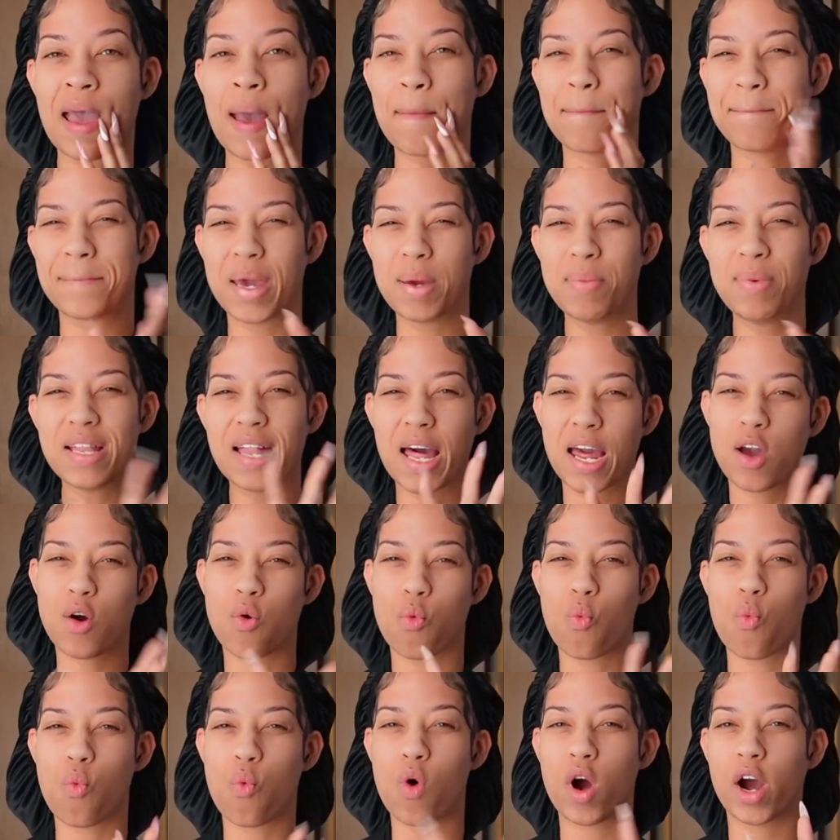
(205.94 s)
maybe like
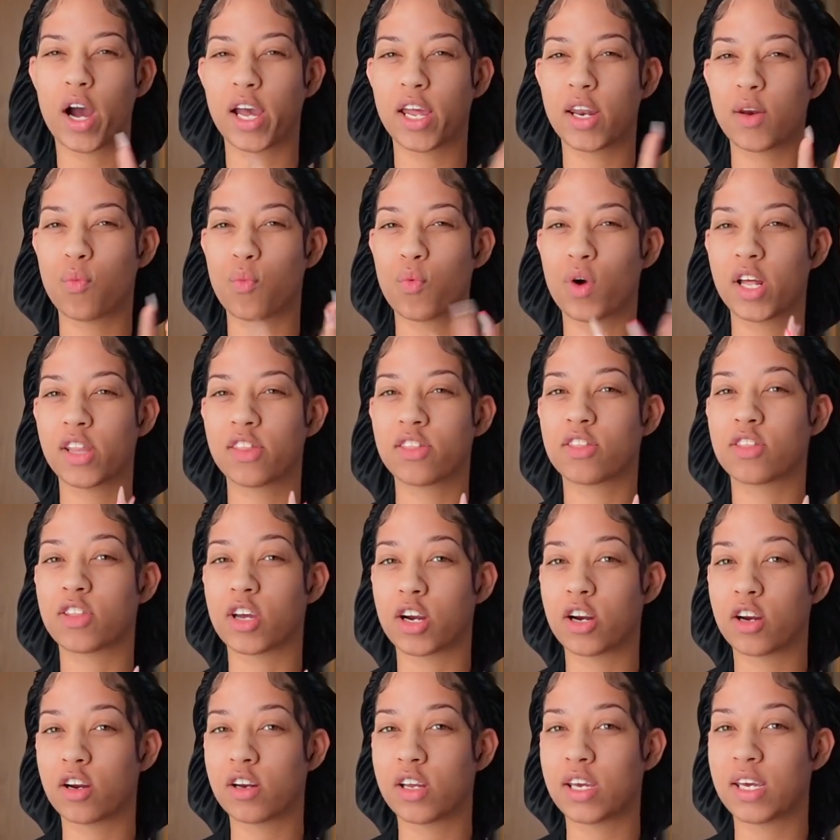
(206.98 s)
1 1
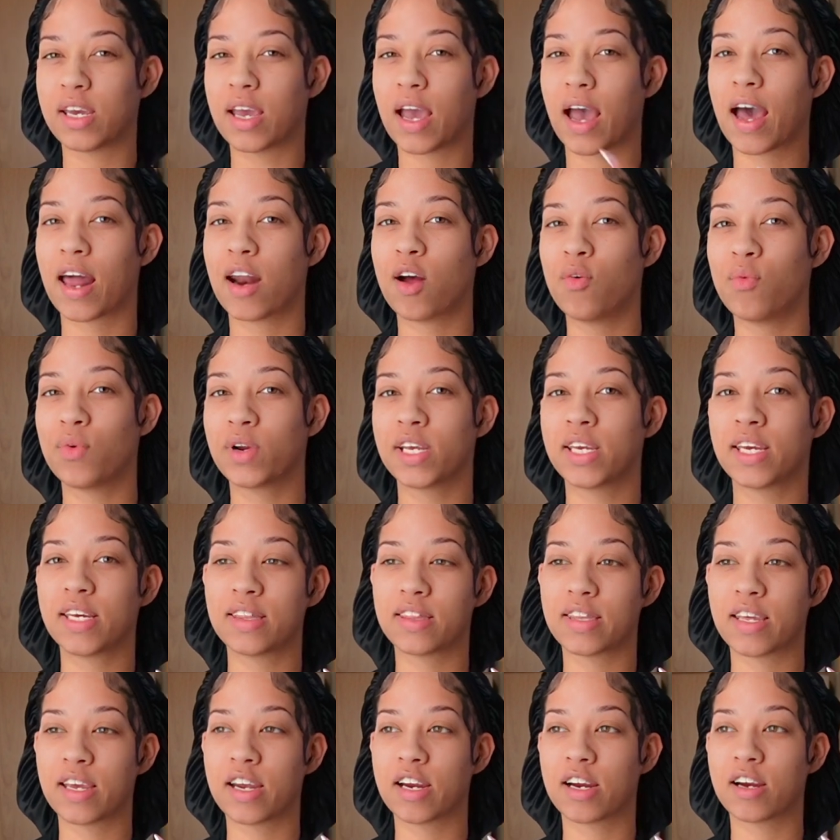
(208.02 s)
30 i don't want to get
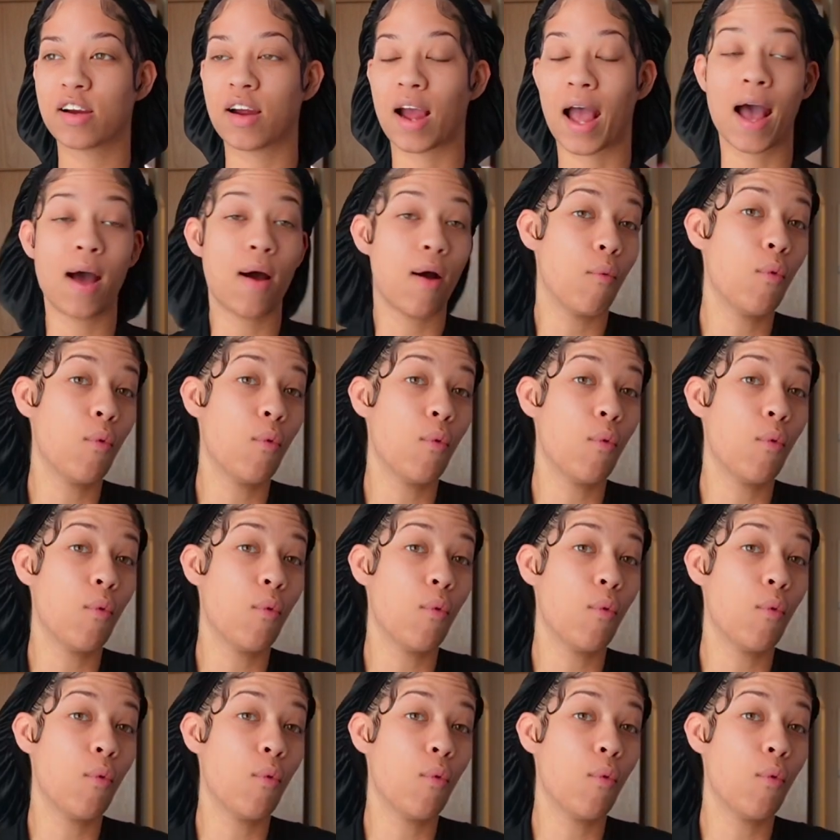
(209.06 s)
there I,